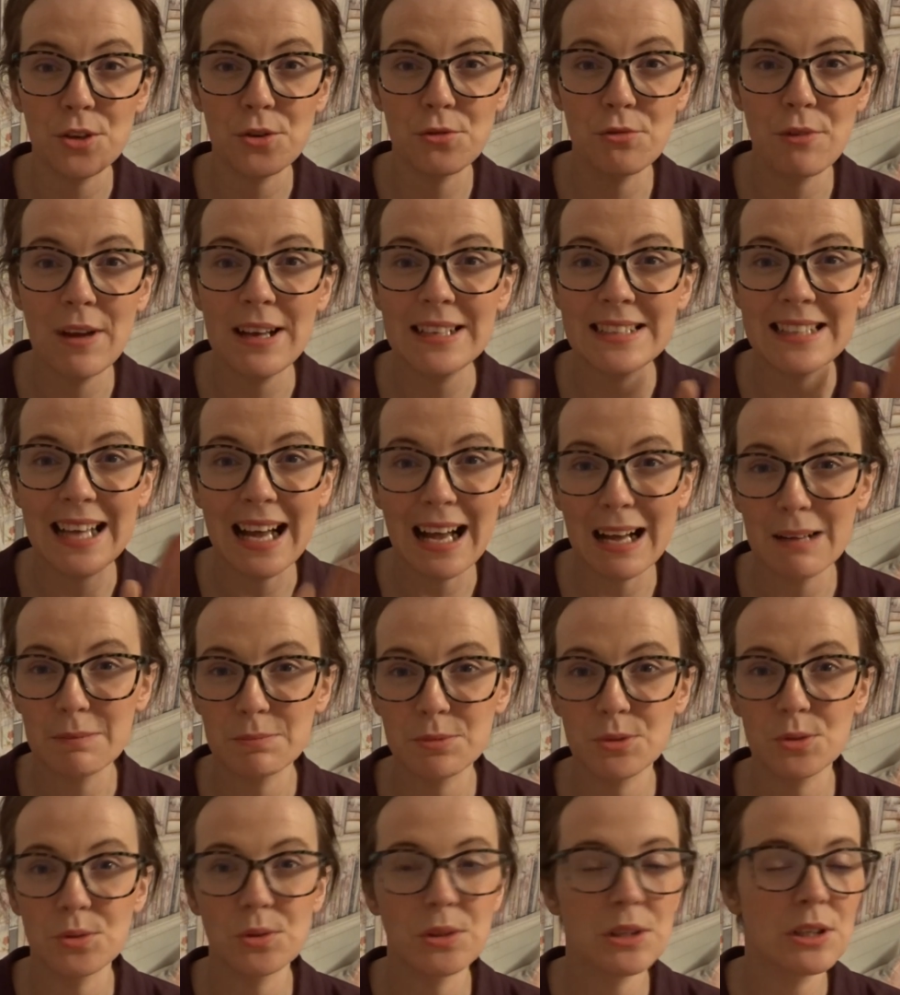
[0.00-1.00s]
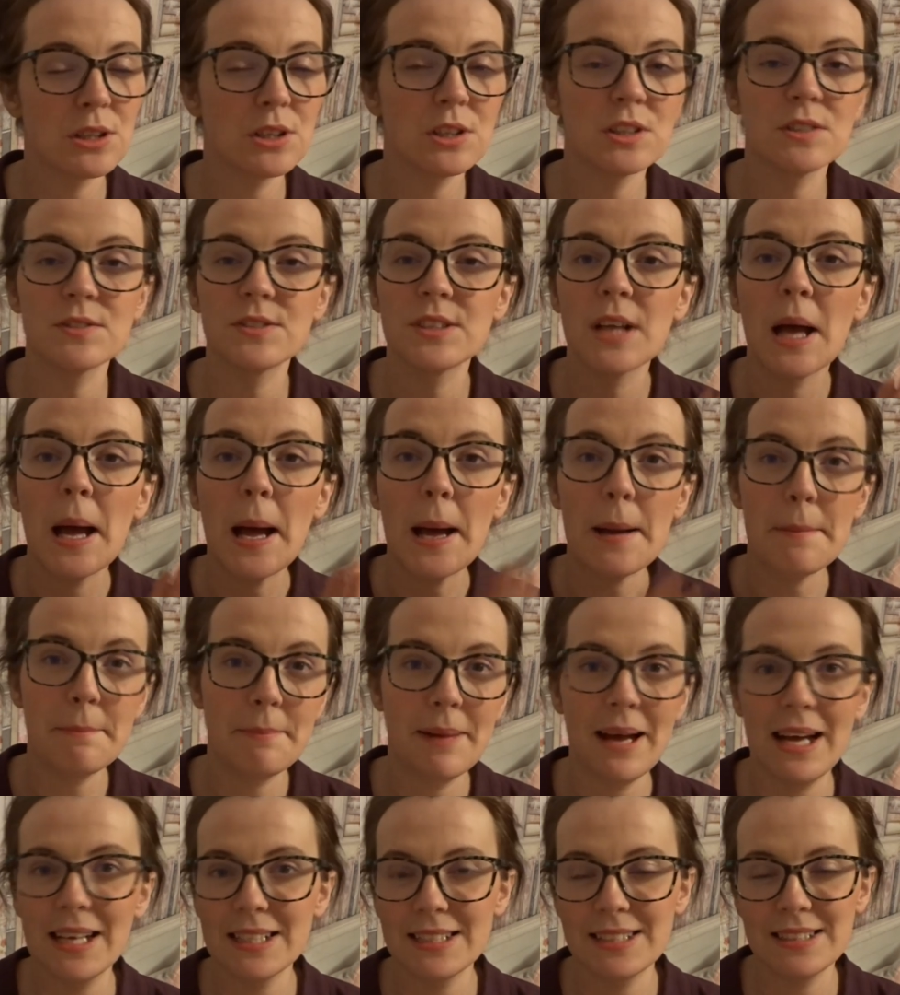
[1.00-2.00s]
Grace absolutely loves
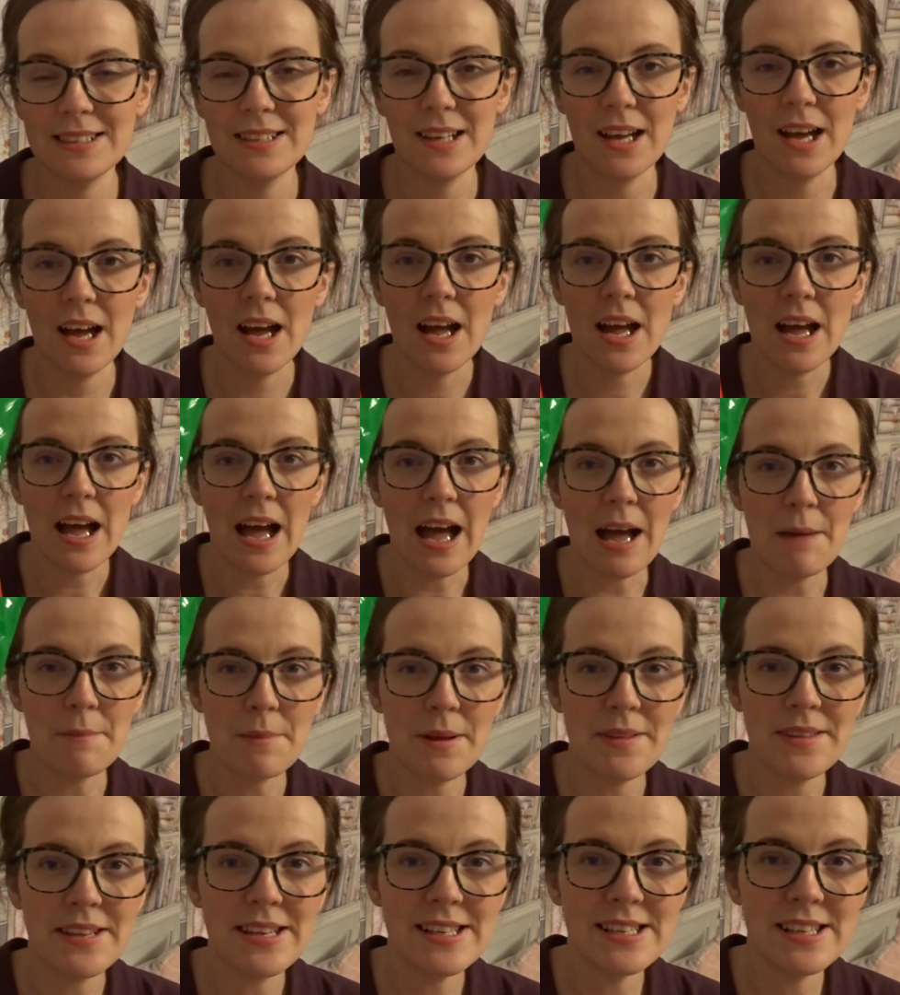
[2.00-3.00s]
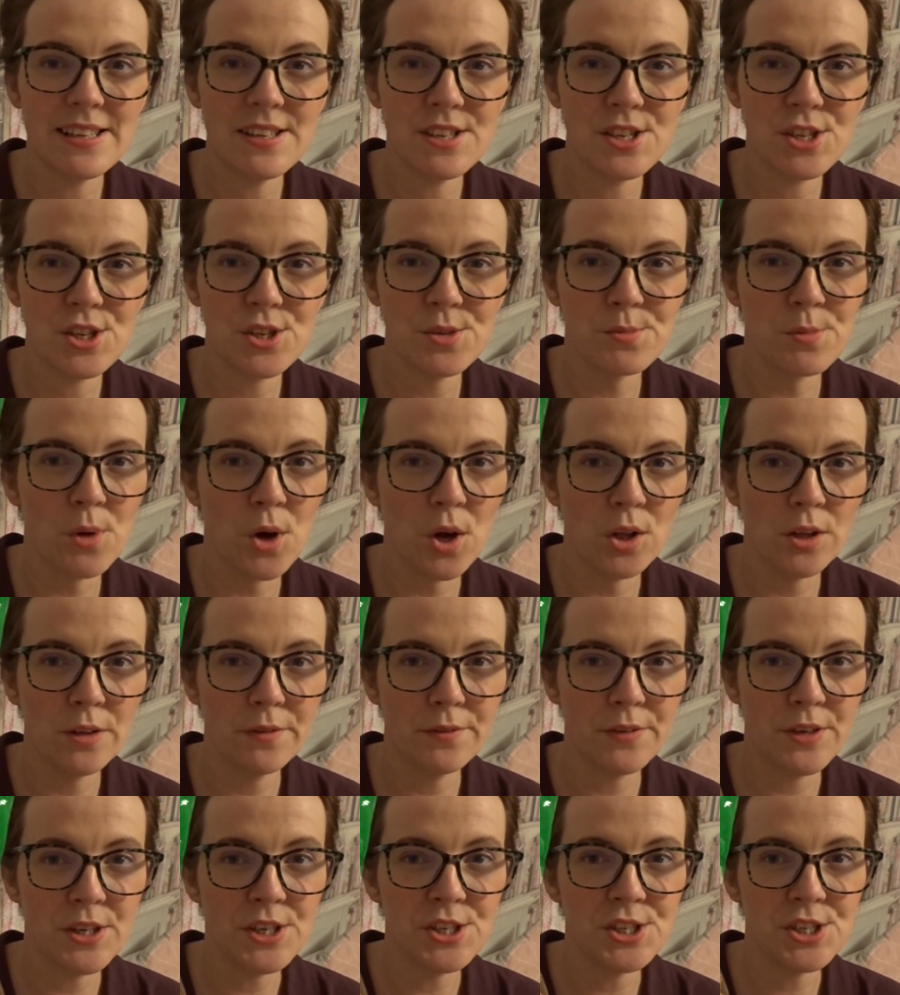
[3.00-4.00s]
pasta, and these are the smaller
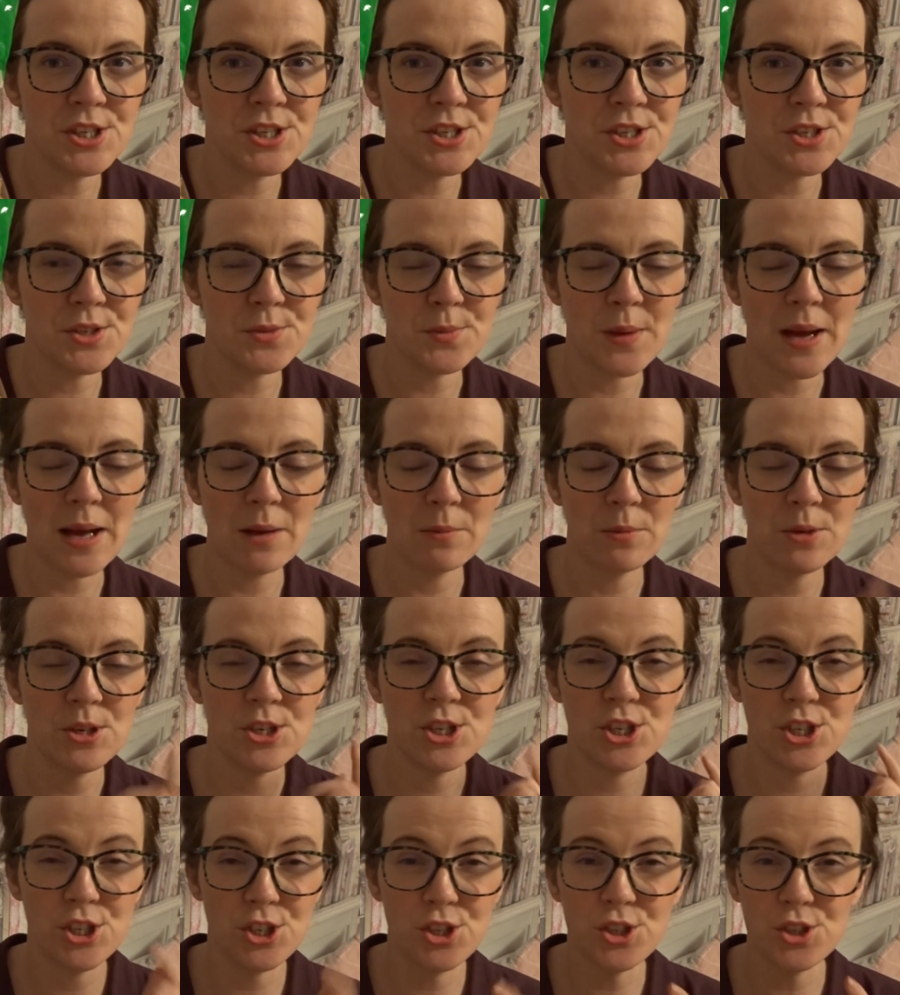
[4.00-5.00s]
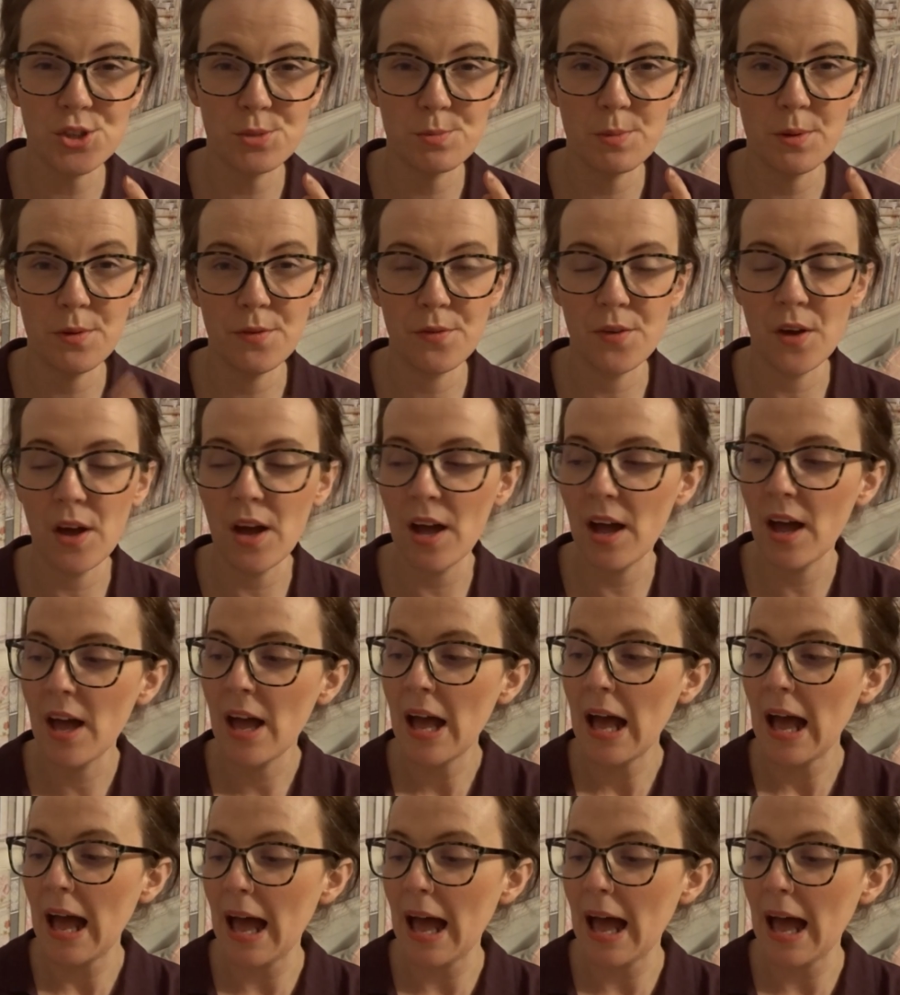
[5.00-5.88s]
versions as well, which she does prefer.